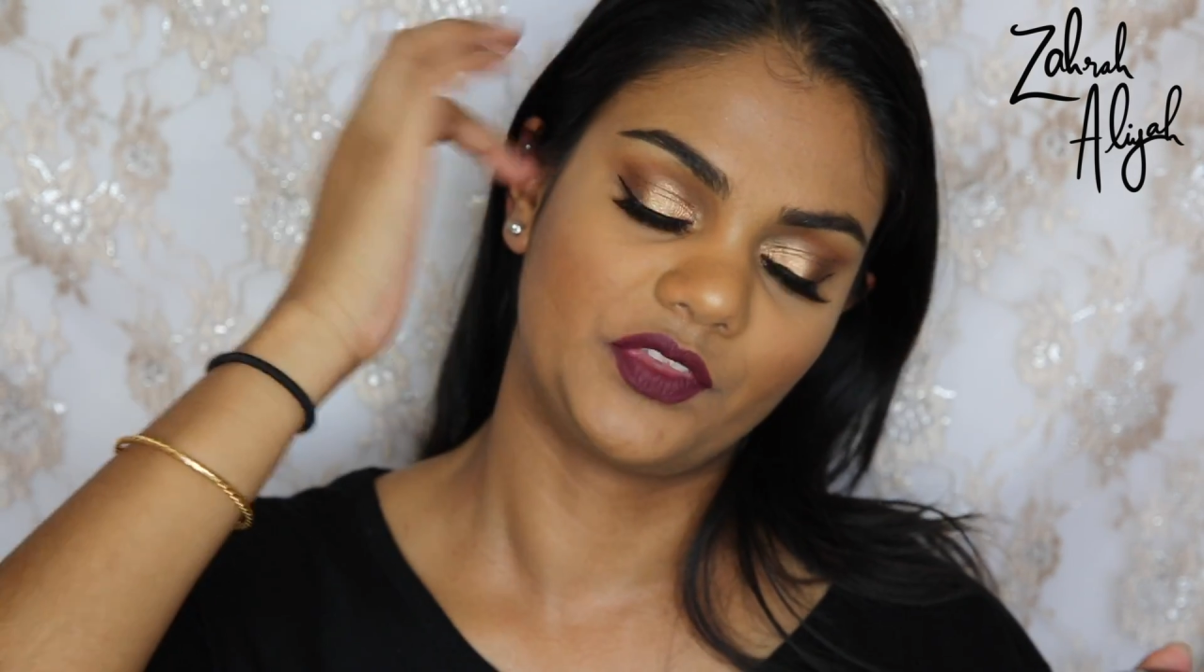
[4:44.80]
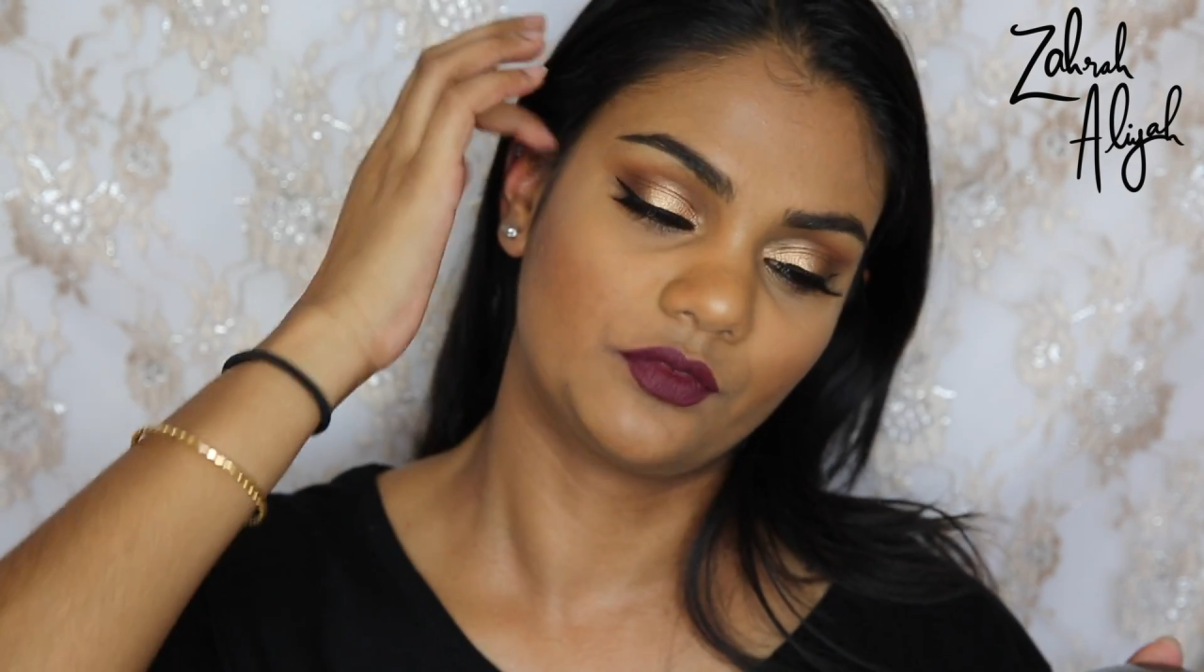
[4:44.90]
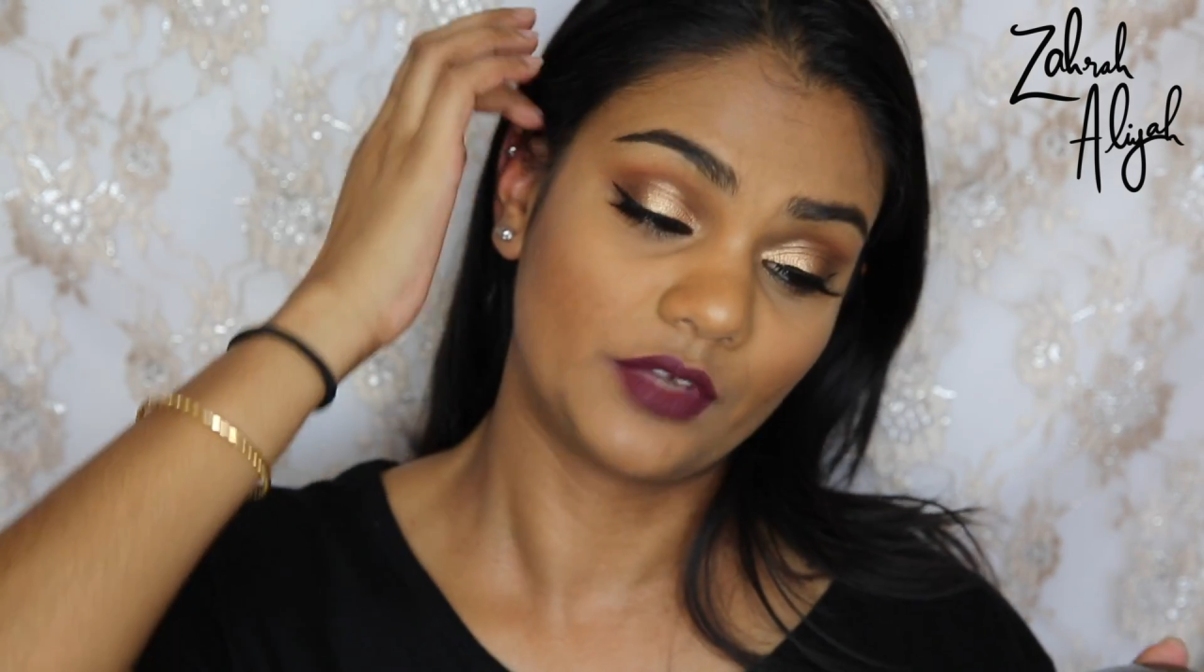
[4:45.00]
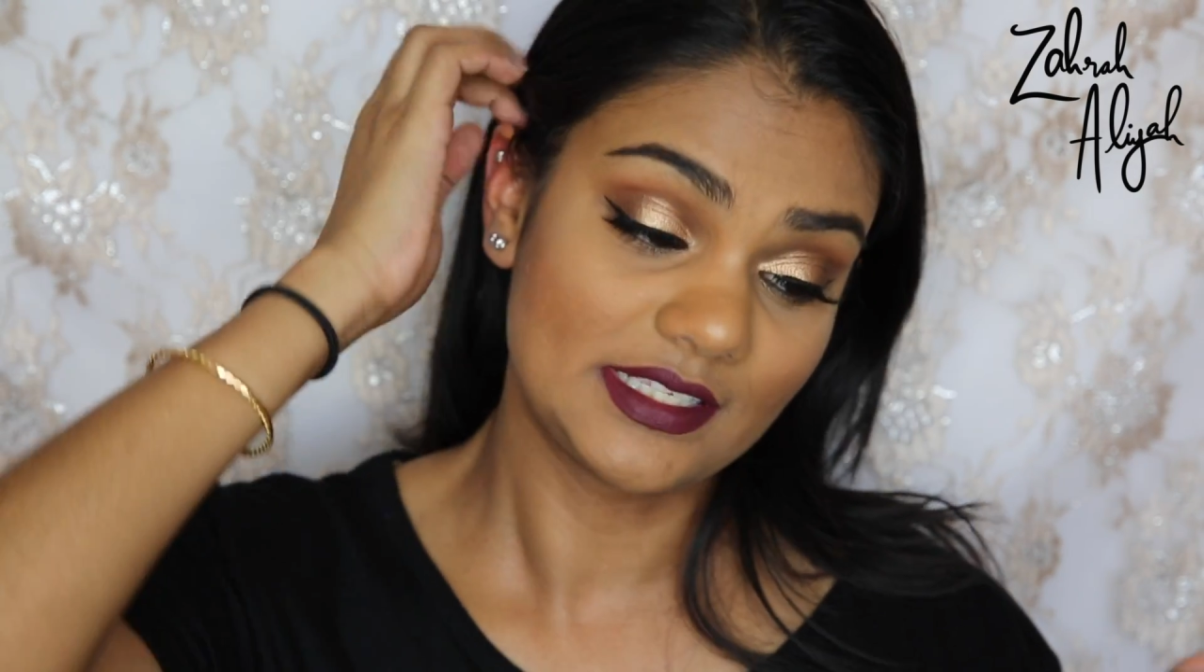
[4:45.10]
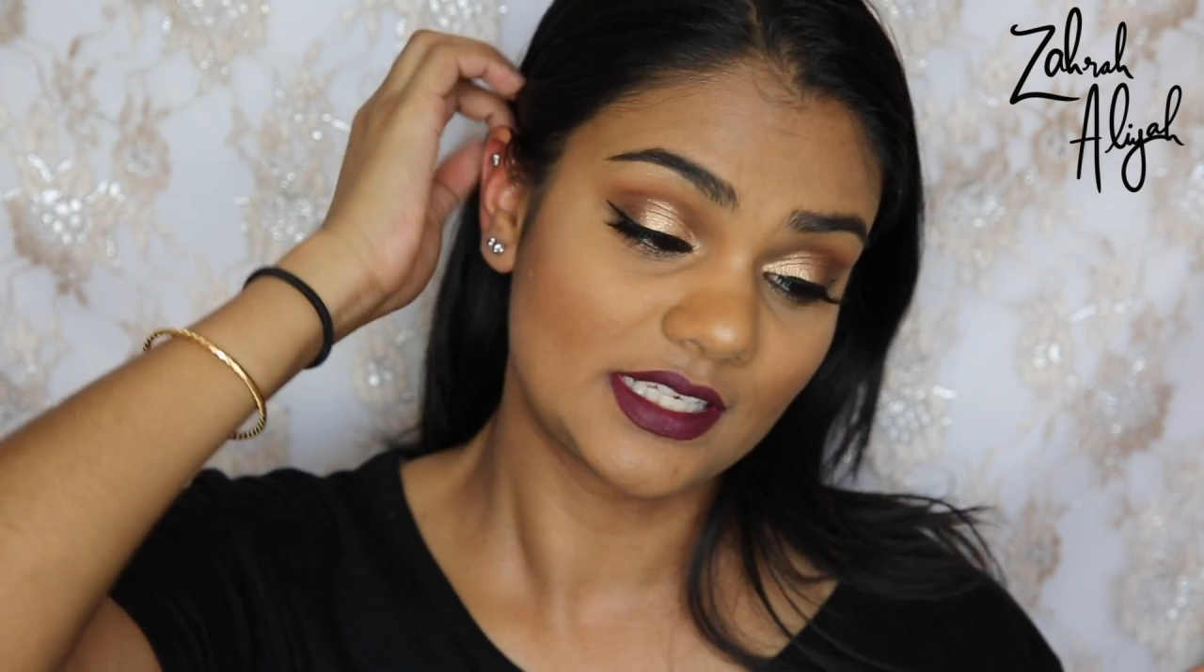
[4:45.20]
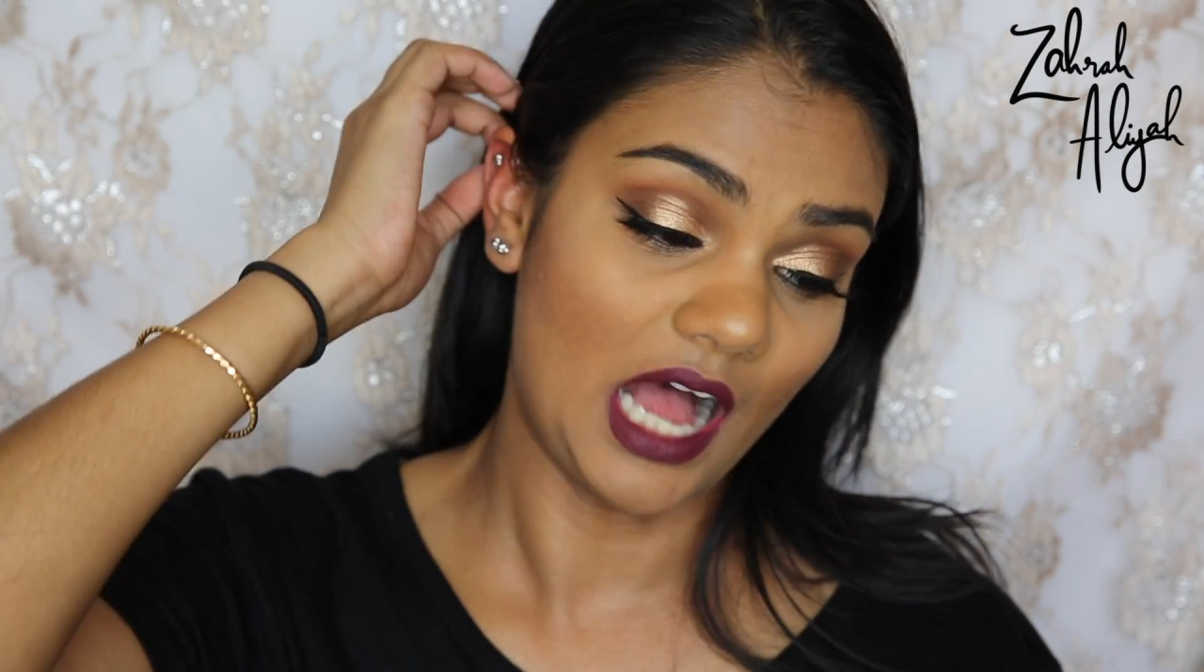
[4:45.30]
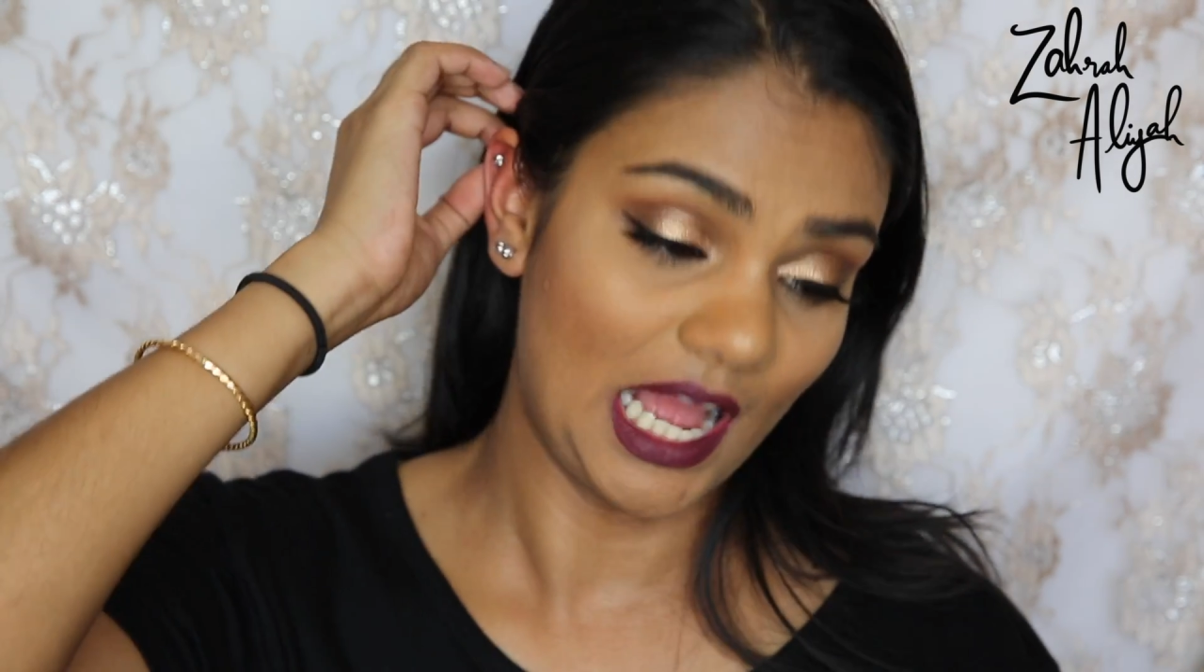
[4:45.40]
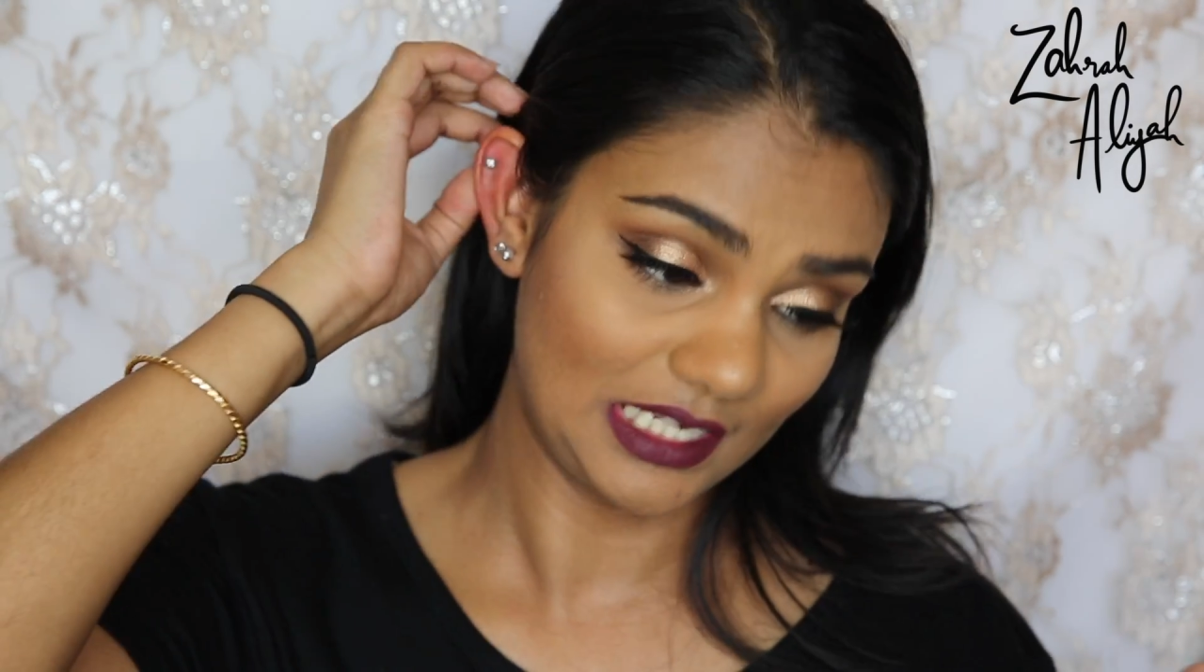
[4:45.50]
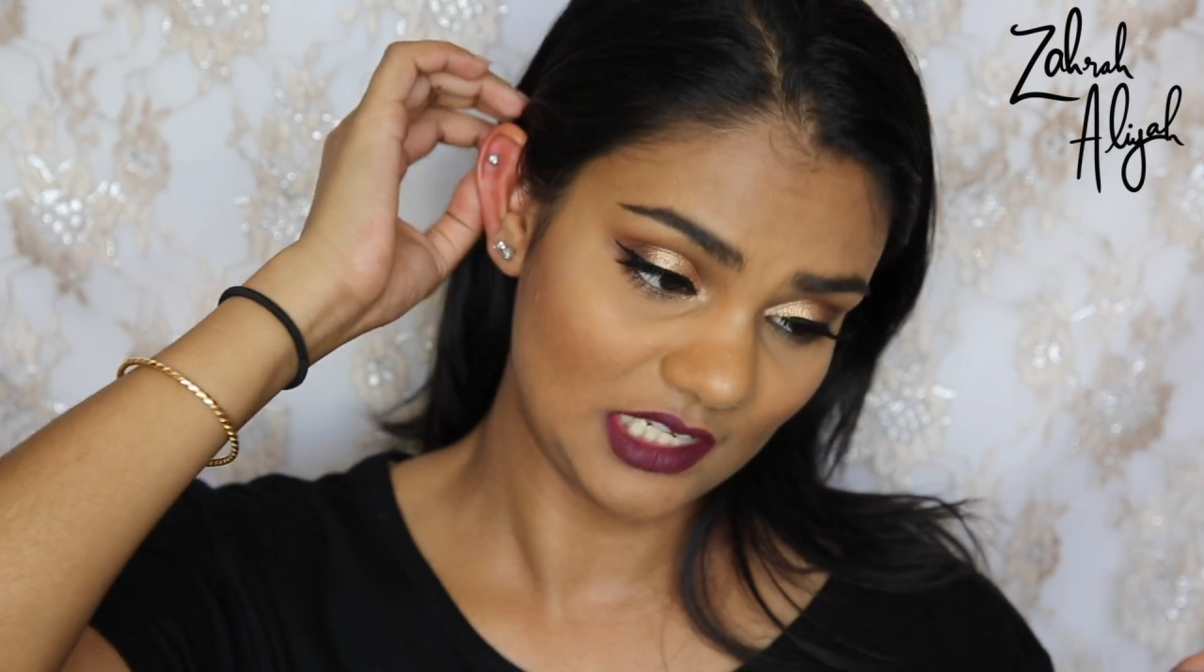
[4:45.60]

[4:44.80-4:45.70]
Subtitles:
Reason I